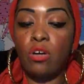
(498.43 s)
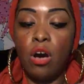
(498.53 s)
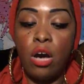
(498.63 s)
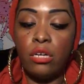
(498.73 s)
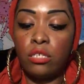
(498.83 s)

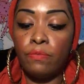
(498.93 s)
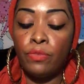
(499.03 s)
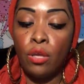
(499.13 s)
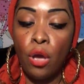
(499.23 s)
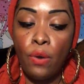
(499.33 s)
card.
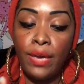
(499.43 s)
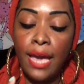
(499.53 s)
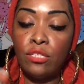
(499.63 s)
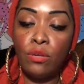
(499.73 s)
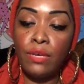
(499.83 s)

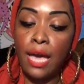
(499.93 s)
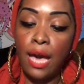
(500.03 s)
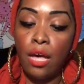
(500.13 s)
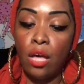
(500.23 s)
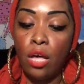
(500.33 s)
Okay, so
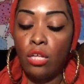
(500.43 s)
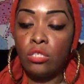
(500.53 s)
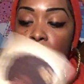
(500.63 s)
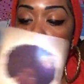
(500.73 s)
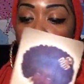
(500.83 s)
yeah,
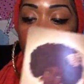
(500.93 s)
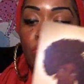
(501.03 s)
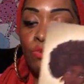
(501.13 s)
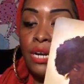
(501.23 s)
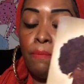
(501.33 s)
someone's
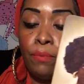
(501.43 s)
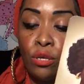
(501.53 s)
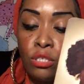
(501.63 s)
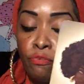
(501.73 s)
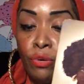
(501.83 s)
really
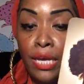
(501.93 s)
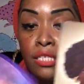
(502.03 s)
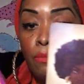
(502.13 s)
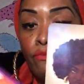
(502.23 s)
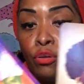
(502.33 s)
beautiful here.
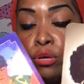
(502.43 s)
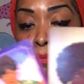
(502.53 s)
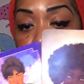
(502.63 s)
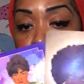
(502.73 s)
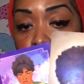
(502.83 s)
Some of you could
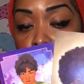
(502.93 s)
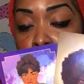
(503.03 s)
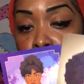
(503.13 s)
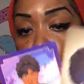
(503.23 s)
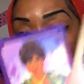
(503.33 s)
be into like the